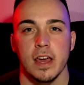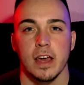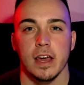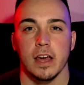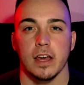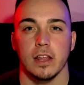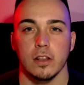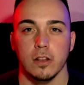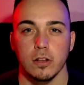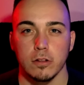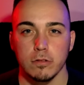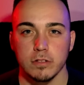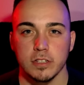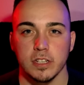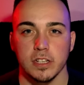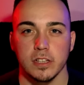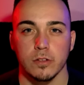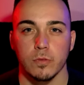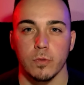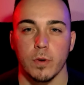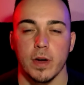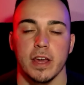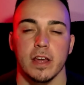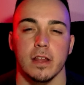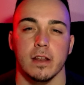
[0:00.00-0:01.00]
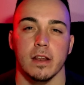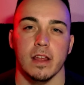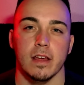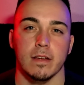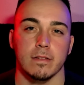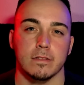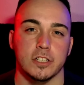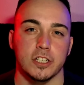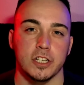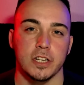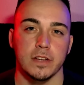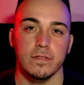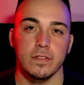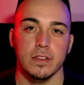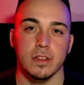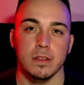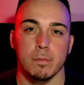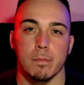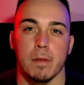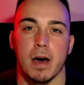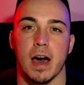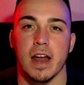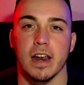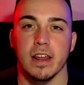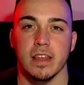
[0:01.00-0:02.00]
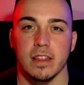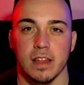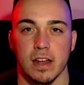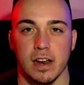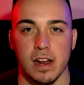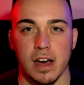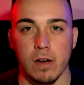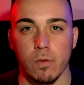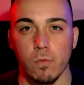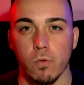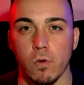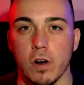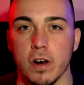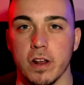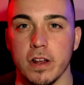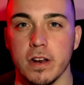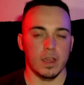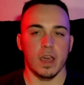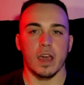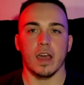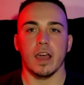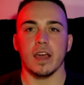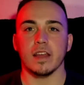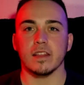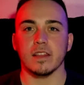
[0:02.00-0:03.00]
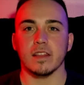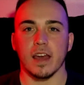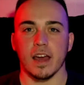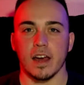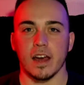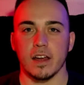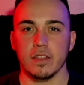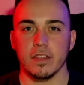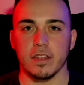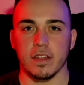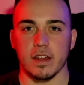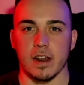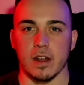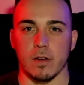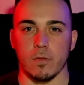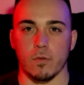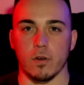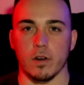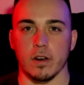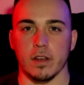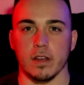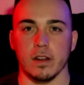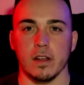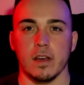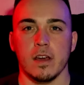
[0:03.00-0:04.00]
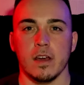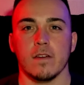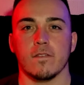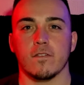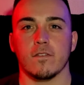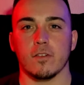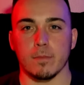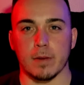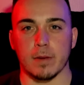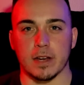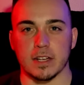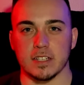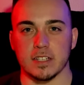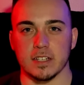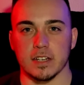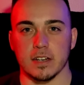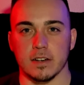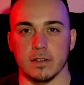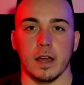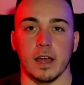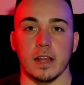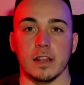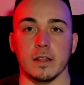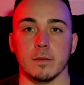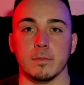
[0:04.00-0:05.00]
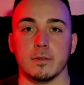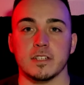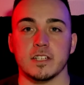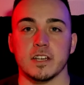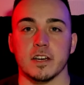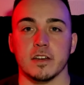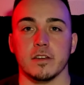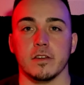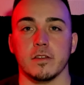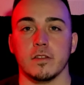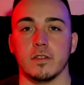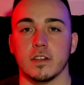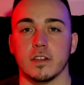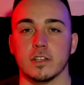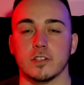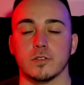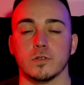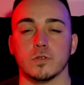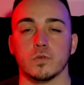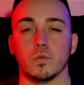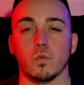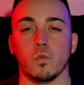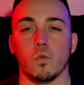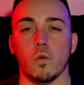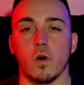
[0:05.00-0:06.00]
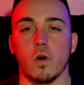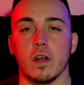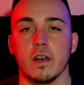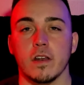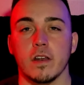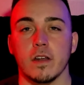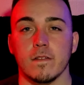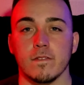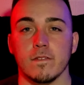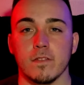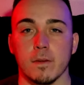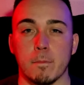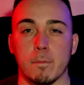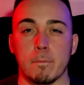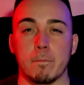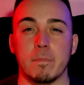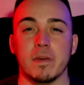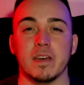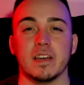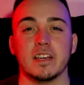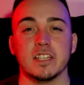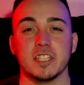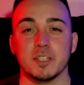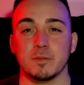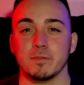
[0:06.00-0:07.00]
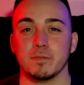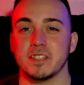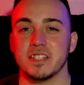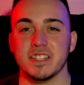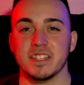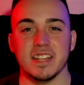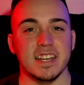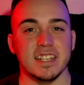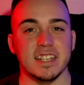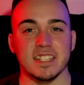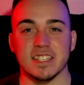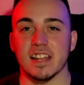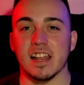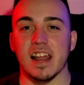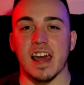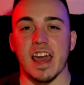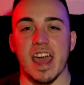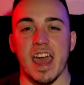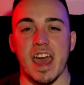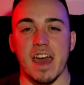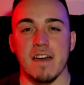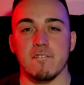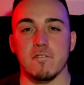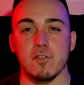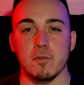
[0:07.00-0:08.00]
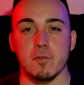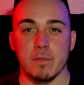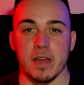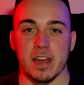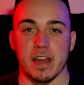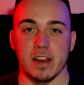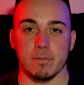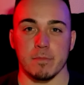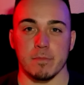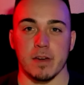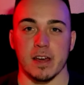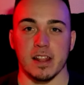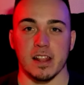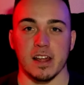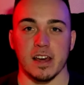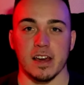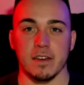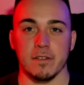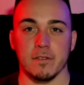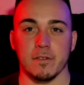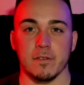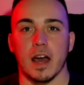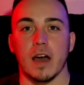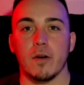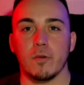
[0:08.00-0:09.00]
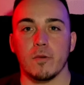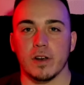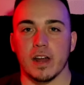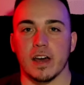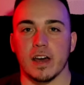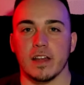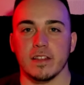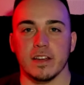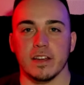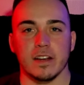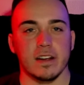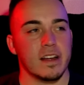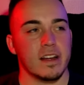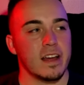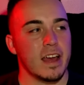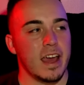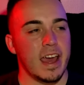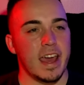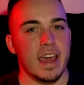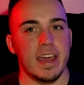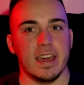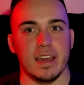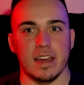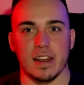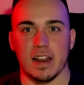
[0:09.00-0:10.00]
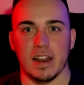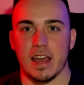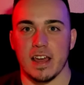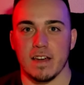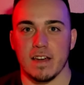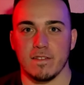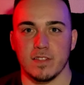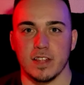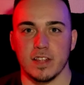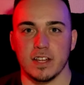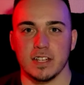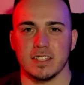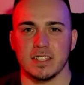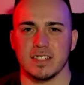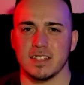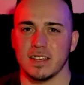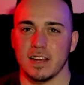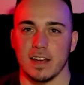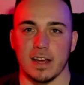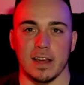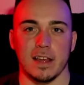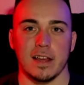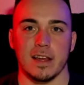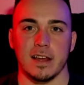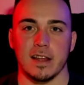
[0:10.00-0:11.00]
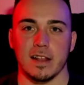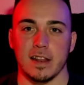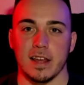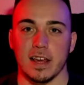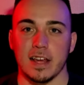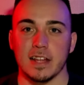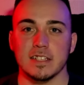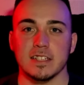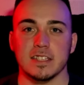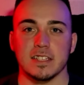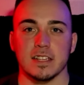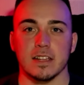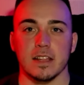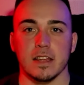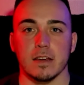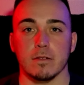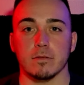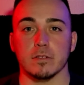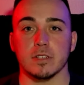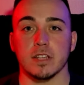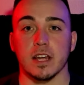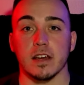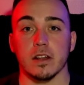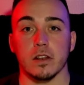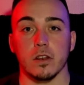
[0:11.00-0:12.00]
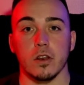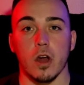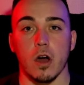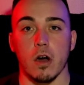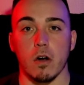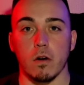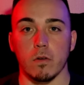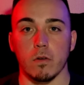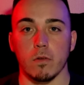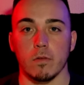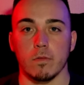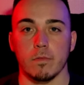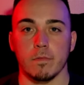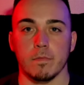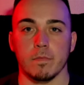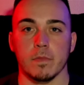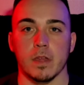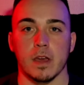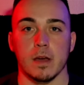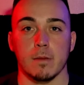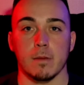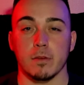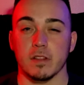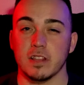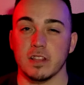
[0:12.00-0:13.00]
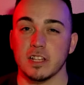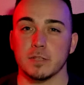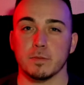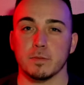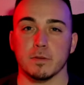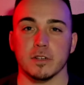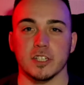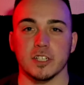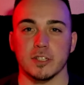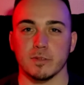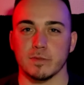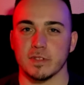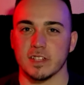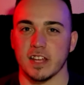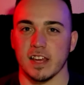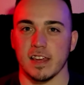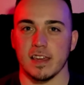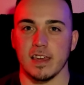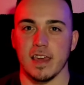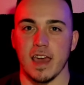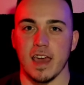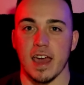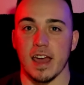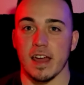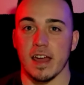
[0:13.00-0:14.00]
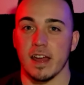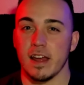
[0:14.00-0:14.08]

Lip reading: in losing the weight and achieving the body that I wanted and the health that I wanted for myself. And let me tell you, this was one of the biggest mistakes that I ever made in my life. I went on there, hey, can I have this? And instantly it was like, no. But this person was like, yeah,